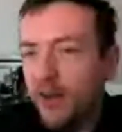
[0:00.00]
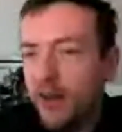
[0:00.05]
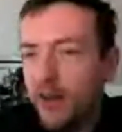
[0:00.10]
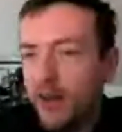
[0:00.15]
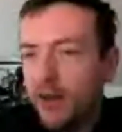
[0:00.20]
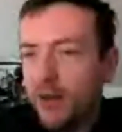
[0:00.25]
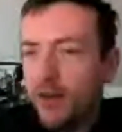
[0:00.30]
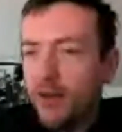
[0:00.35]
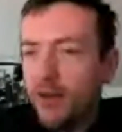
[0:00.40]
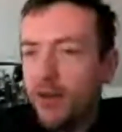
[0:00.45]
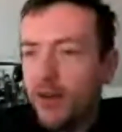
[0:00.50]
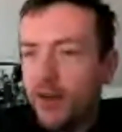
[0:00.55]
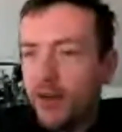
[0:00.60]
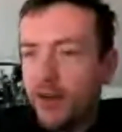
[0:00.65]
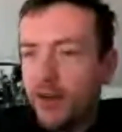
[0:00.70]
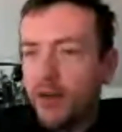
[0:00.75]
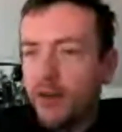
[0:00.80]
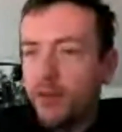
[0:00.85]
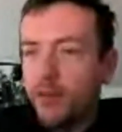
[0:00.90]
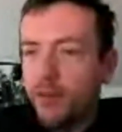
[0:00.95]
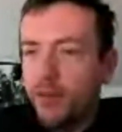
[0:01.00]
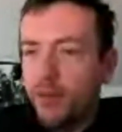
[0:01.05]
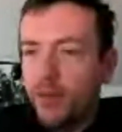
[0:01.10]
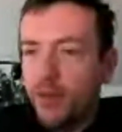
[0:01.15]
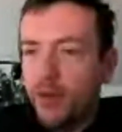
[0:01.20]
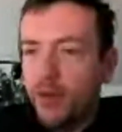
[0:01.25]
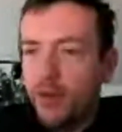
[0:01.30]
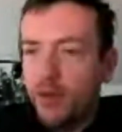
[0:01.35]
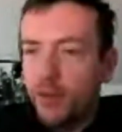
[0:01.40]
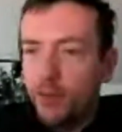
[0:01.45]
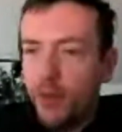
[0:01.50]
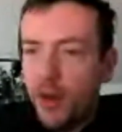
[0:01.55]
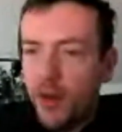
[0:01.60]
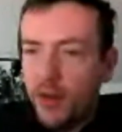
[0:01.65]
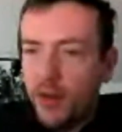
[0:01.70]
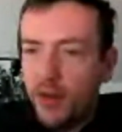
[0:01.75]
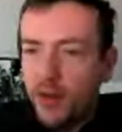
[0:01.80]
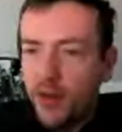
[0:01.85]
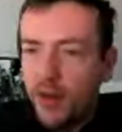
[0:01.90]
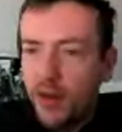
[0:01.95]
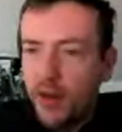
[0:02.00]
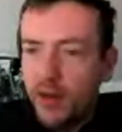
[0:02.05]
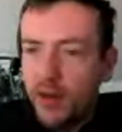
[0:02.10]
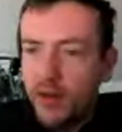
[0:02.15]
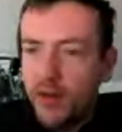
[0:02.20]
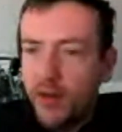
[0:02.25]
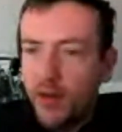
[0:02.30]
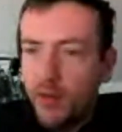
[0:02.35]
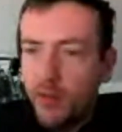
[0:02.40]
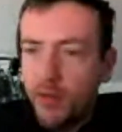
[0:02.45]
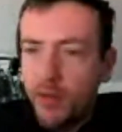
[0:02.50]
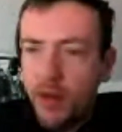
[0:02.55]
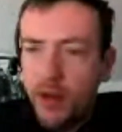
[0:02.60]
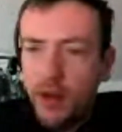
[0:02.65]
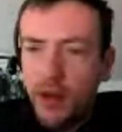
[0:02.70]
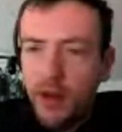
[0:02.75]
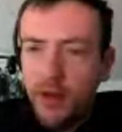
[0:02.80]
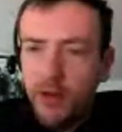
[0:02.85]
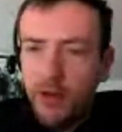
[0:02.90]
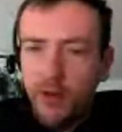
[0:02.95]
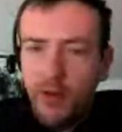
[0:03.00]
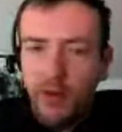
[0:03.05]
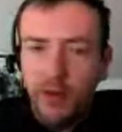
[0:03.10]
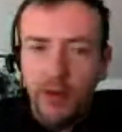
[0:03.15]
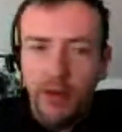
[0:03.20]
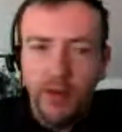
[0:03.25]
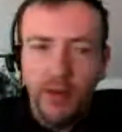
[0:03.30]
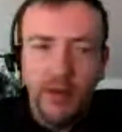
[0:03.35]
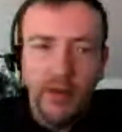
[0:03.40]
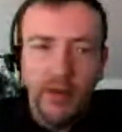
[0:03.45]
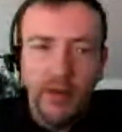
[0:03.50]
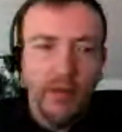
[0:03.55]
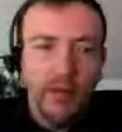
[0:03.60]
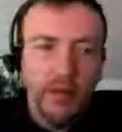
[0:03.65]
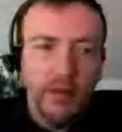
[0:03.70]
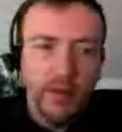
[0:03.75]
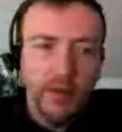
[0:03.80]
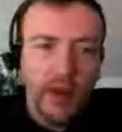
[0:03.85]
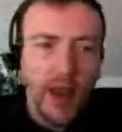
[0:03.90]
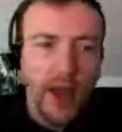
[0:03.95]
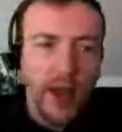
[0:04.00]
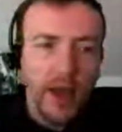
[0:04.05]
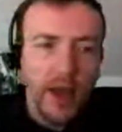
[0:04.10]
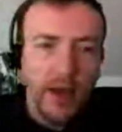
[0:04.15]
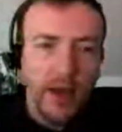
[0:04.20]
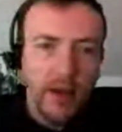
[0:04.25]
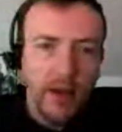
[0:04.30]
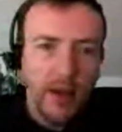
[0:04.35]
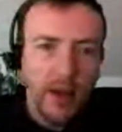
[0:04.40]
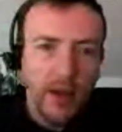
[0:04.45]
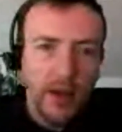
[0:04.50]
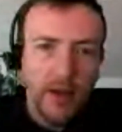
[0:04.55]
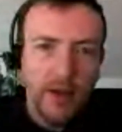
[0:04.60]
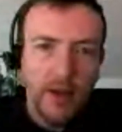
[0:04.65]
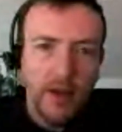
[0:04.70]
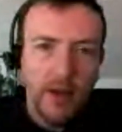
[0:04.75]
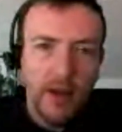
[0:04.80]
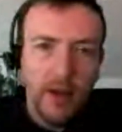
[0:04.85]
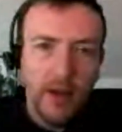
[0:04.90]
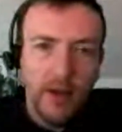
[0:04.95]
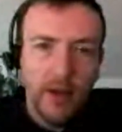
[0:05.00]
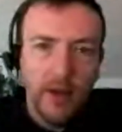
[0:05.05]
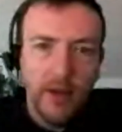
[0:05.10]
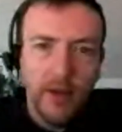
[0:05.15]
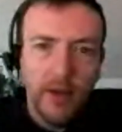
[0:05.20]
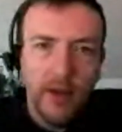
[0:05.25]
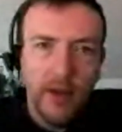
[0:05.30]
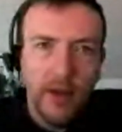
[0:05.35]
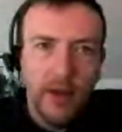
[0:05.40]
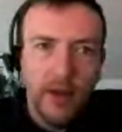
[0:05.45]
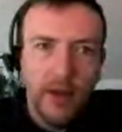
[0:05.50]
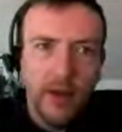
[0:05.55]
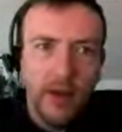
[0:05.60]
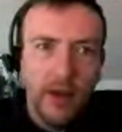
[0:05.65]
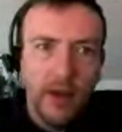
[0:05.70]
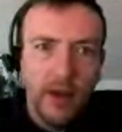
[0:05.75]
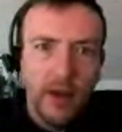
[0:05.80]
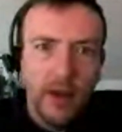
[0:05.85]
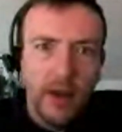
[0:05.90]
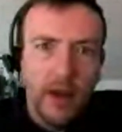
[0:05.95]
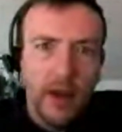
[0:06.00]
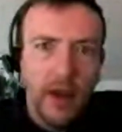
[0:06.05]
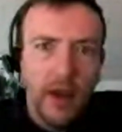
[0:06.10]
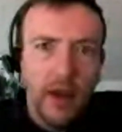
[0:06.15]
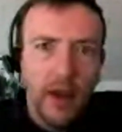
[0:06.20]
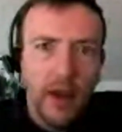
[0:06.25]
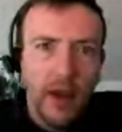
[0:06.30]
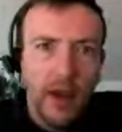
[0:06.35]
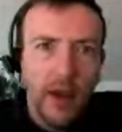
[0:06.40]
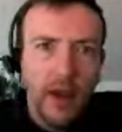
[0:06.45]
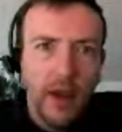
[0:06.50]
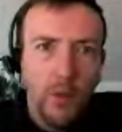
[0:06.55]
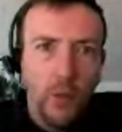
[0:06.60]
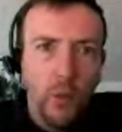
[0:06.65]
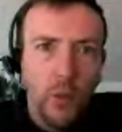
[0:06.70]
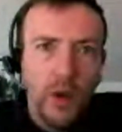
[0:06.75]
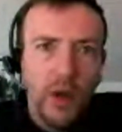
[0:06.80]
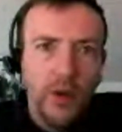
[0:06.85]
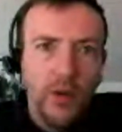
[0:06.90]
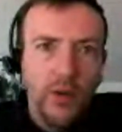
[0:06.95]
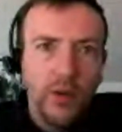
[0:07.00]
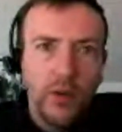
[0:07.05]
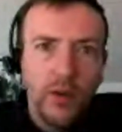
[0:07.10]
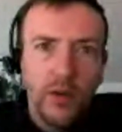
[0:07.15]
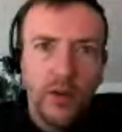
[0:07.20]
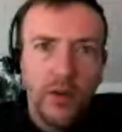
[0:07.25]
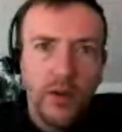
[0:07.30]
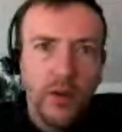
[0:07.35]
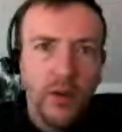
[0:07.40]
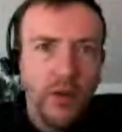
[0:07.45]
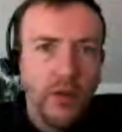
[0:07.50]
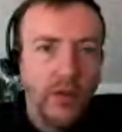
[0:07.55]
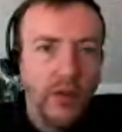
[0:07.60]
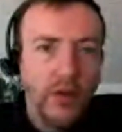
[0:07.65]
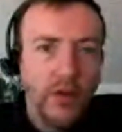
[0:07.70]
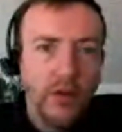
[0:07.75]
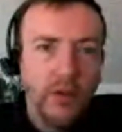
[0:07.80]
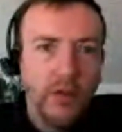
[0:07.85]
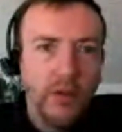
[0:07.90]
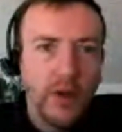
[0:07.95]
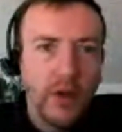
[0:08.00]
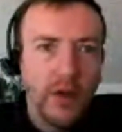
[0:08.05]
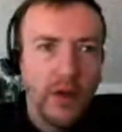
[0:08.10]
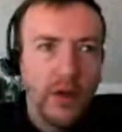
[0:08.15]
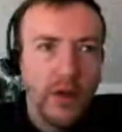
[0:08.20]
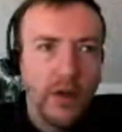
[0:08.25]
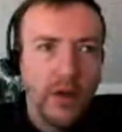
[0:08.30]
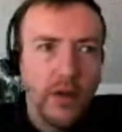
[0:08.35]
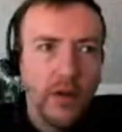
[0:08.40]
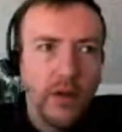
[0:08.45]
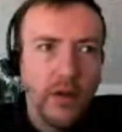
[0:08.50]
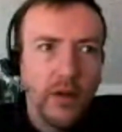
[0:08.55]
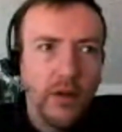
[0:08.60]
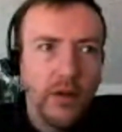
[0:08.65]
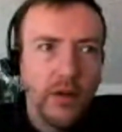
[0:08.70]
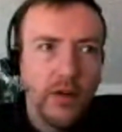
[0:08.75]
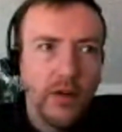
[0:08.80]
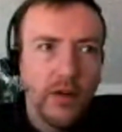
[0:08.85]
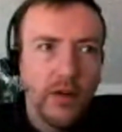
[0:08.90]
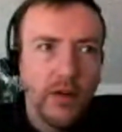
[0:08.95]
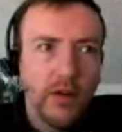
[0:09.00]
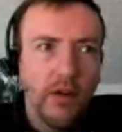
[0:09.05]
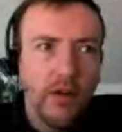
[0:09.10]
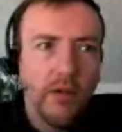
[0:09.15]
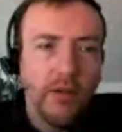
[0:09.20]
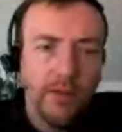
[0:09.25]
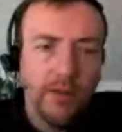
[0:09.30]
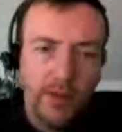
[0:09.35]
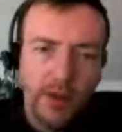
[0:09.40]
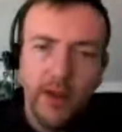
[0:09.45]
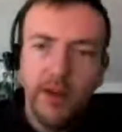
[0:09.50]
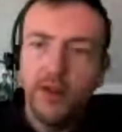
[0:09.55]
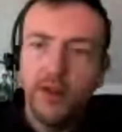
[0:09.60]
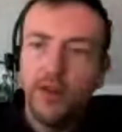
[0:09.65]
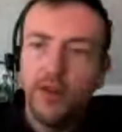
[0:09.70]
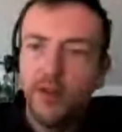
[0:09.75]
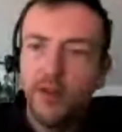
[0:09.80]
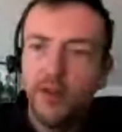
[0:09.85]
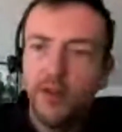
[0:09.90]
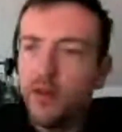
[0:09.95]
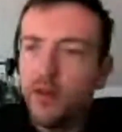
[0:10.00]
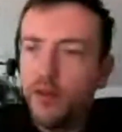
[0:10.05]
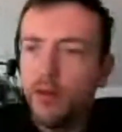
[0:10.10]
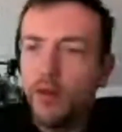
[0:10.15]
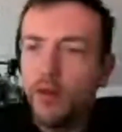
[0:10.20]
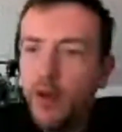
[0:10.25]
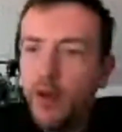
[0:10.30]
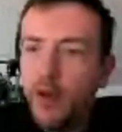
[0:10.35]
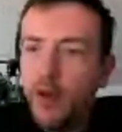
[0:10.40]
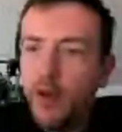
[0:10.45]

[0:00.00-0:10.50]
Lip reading: think you do need to spend some money on self-care, and we shouldn't consider it selfish to